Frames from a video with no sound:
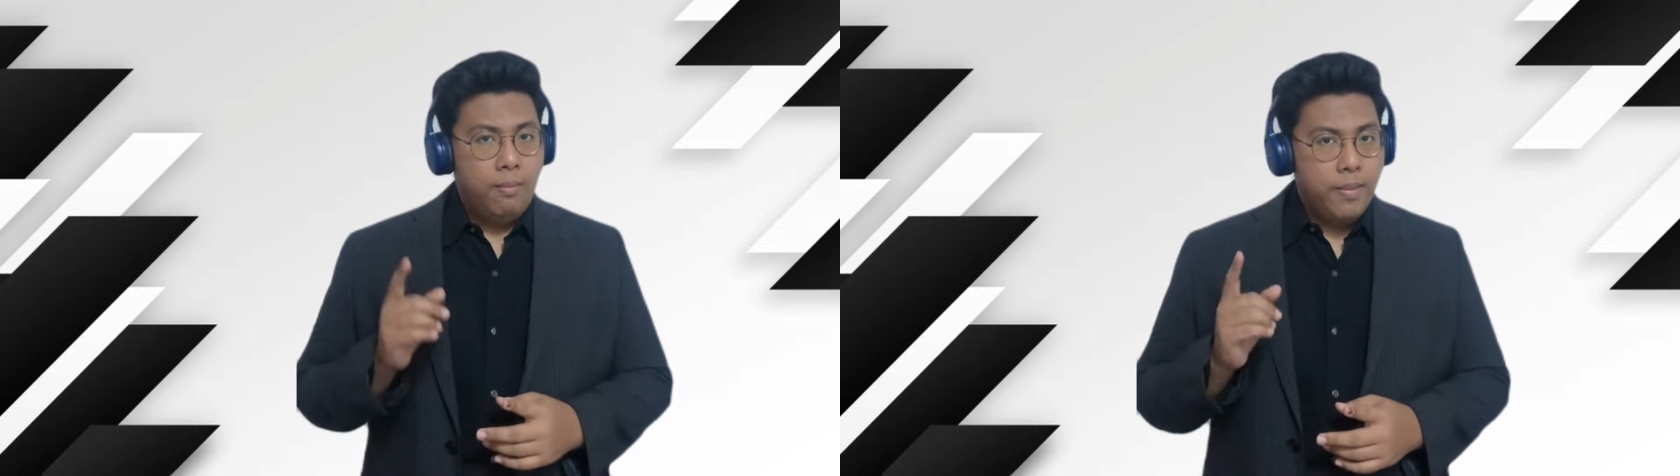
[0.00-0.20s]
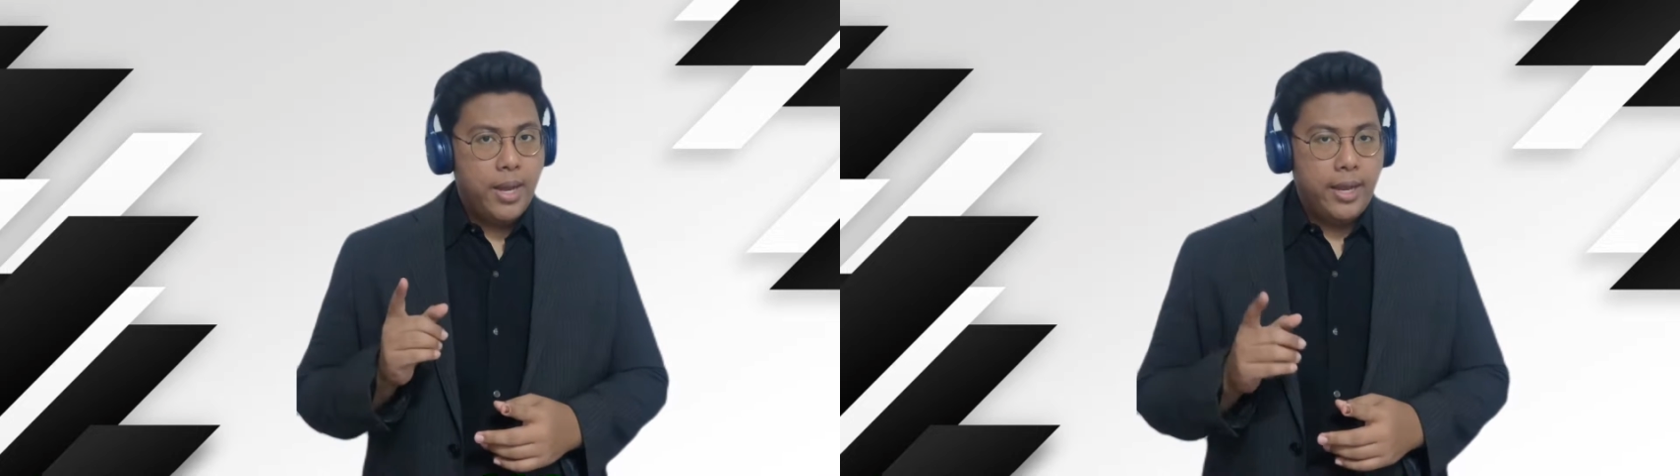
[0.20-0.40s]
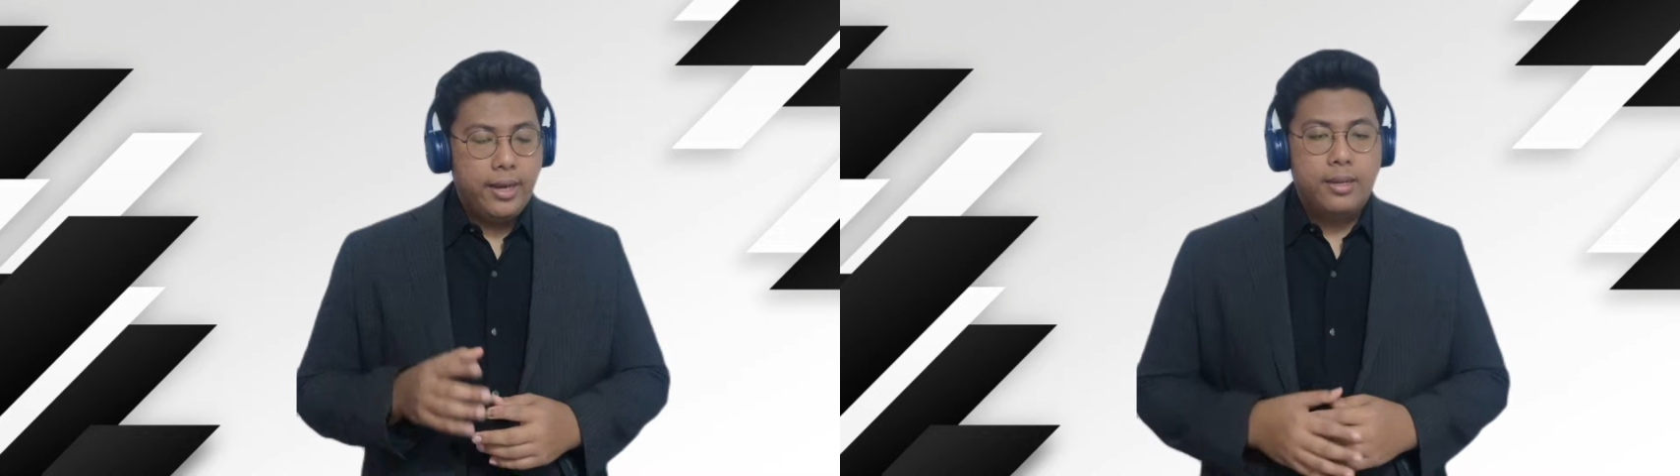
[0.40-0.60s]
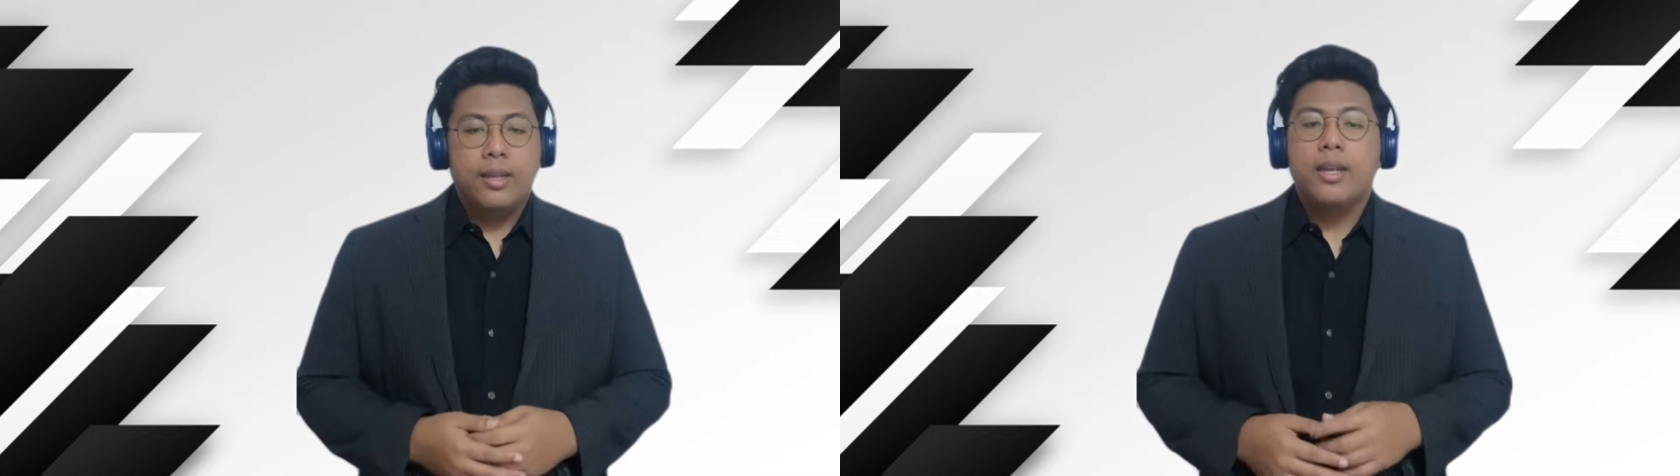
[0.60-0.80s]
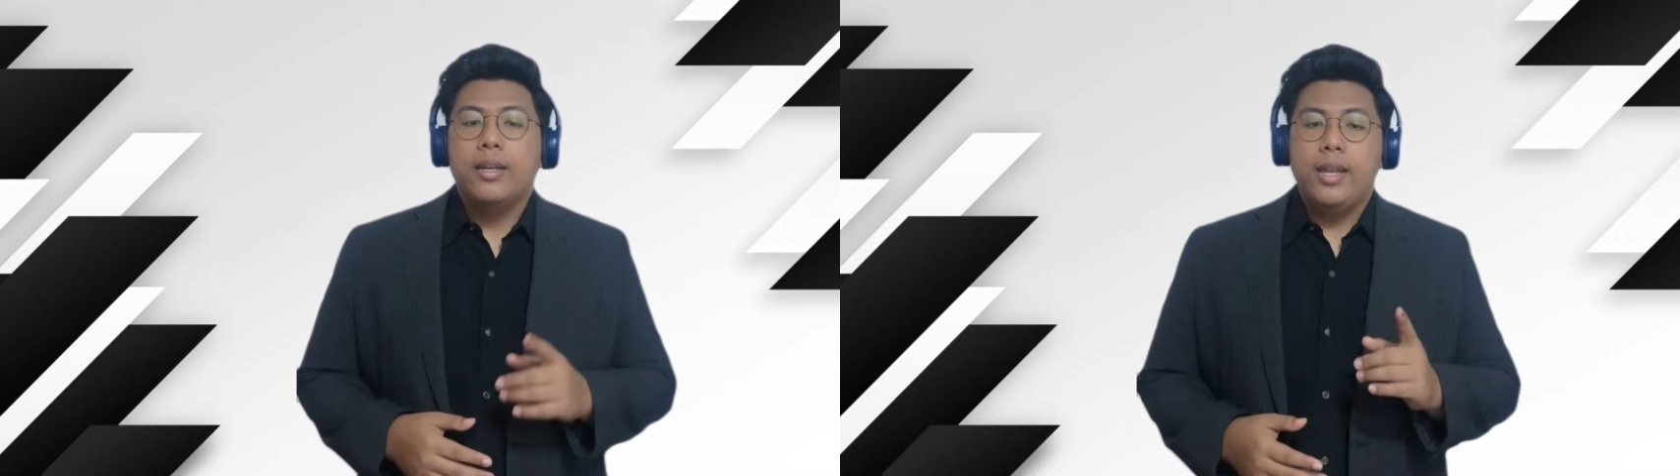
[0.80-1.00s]
but
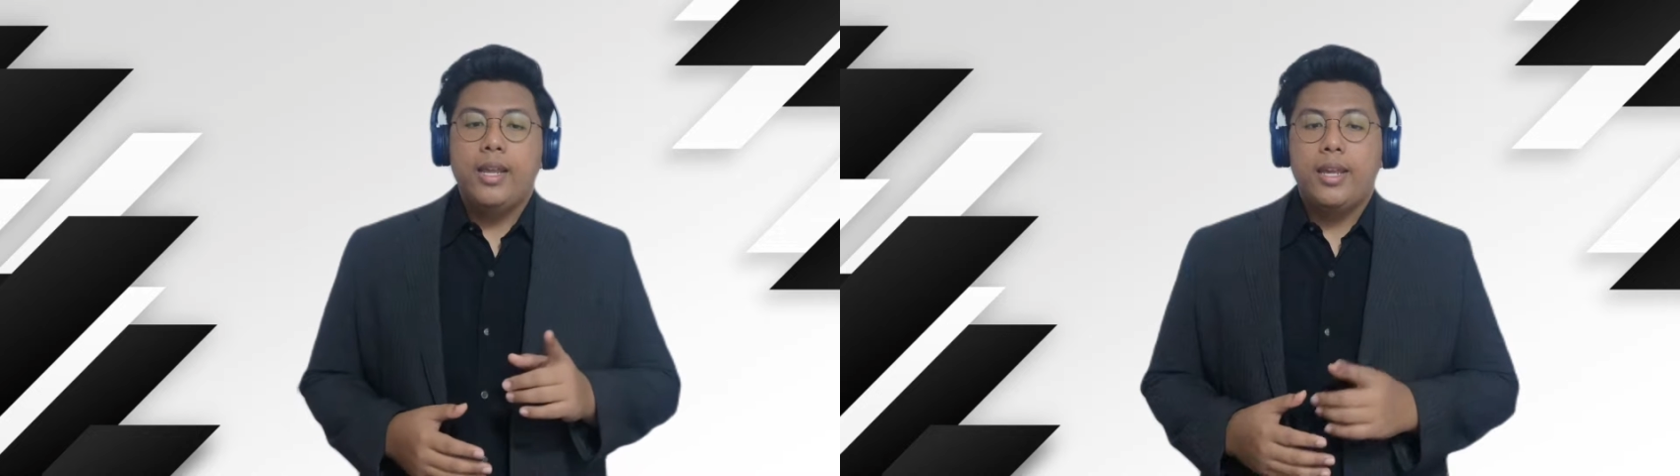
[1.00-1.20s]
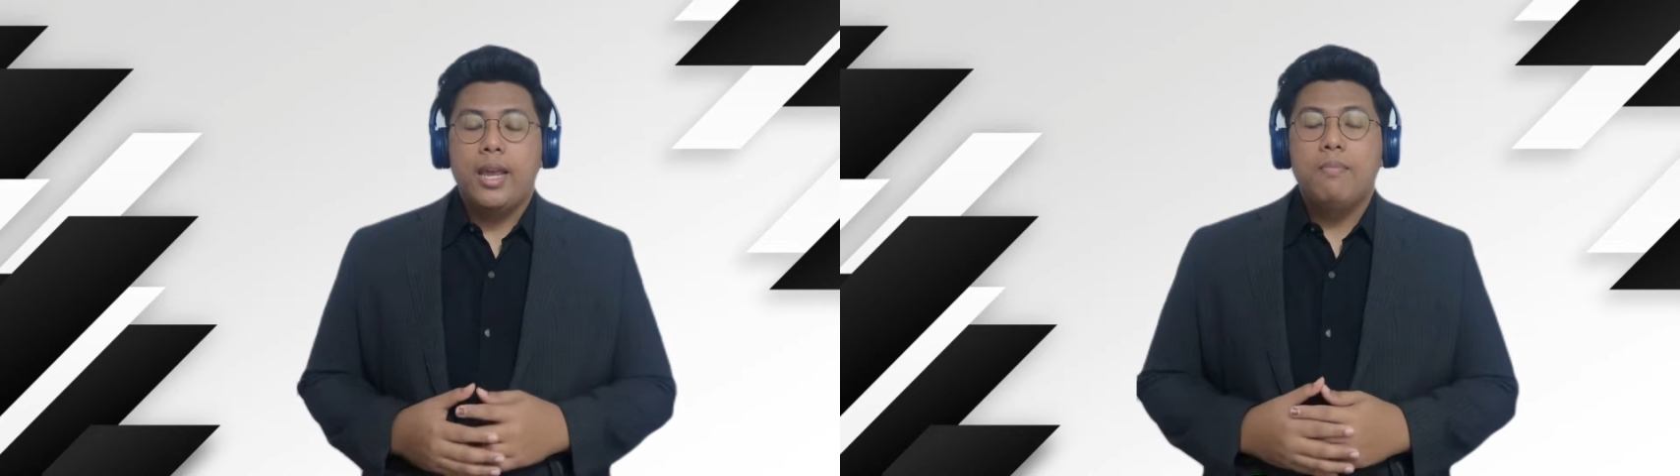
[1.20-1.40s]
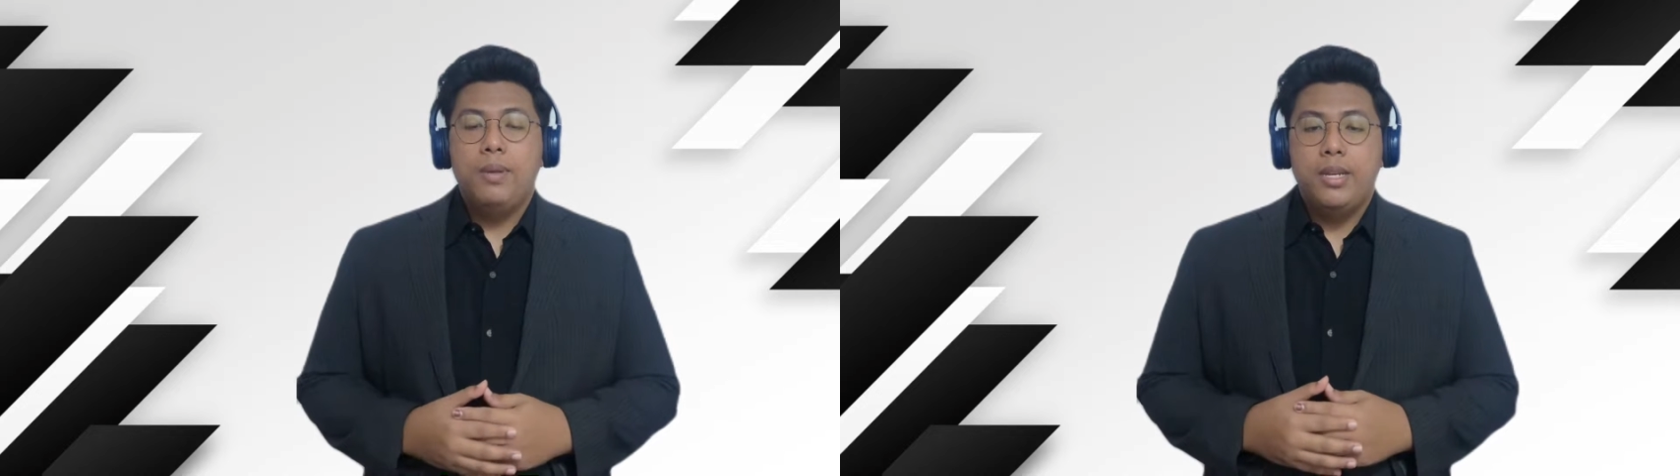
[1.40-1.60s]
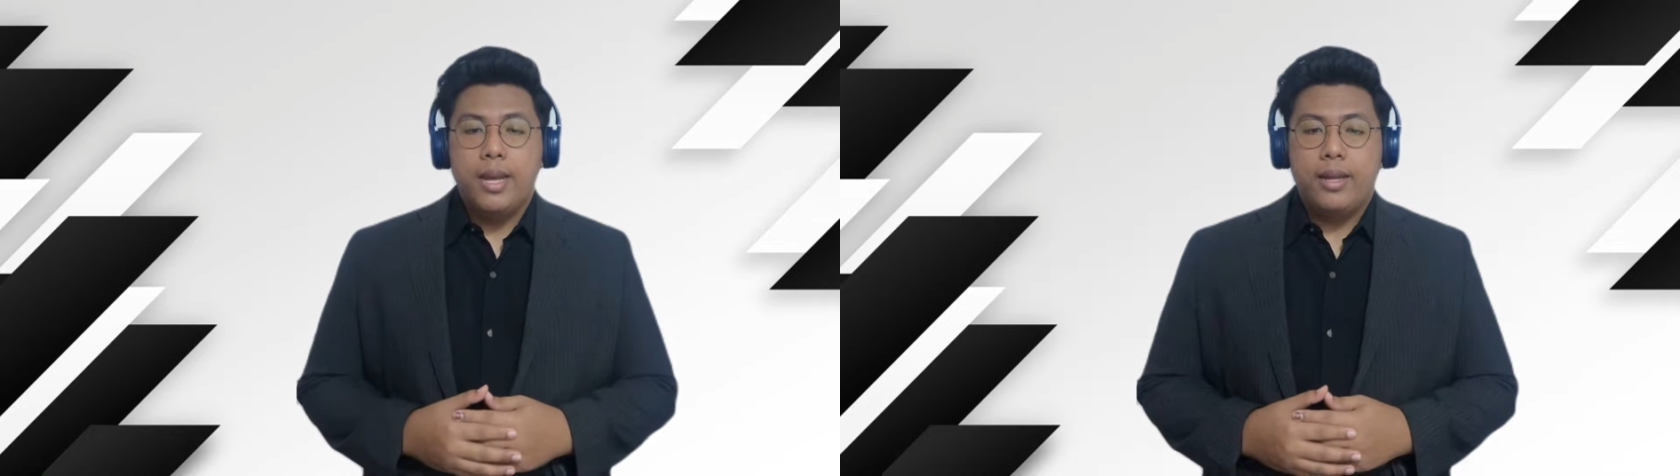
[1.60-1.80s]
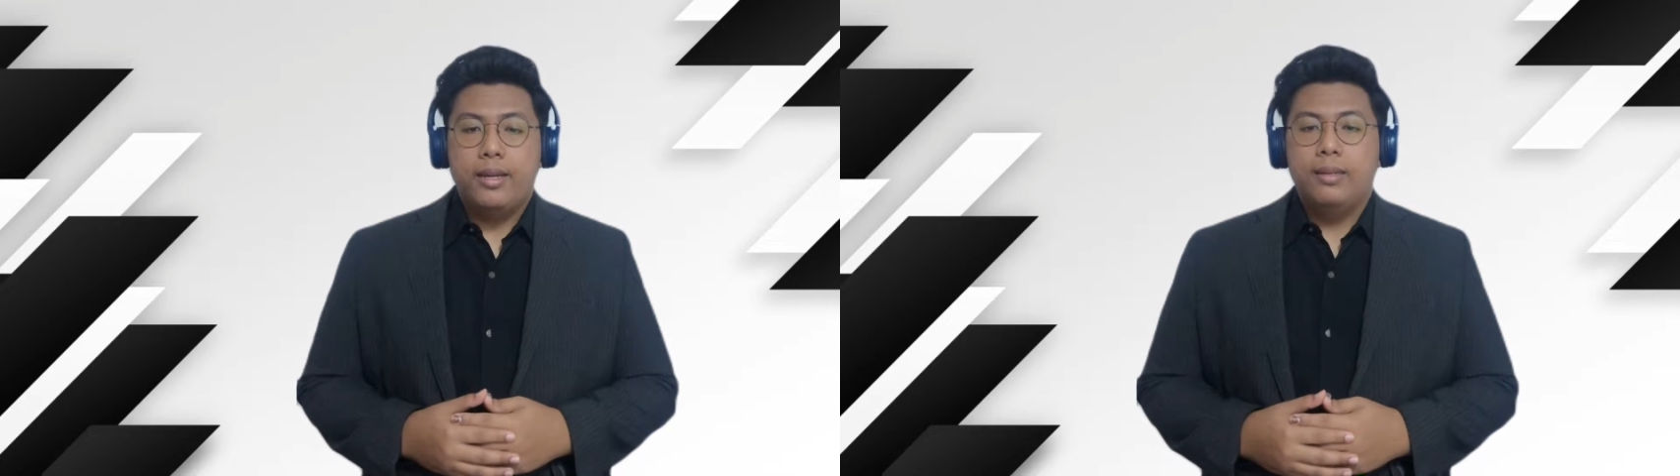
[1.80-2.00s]
they can be
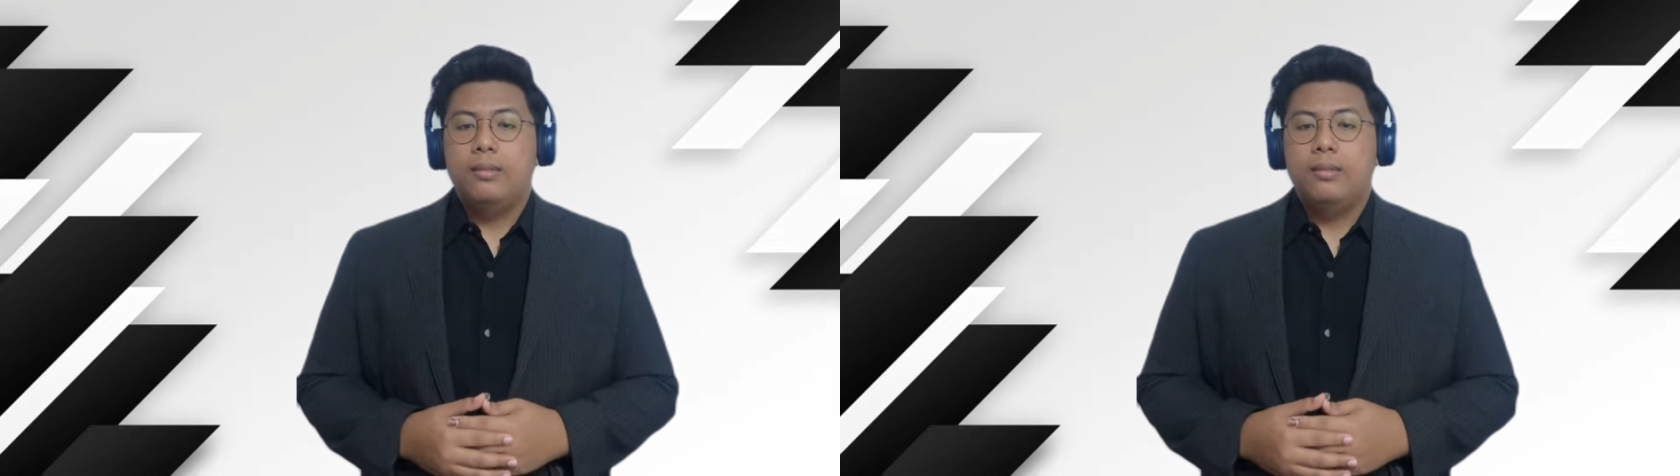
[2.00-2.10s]
done.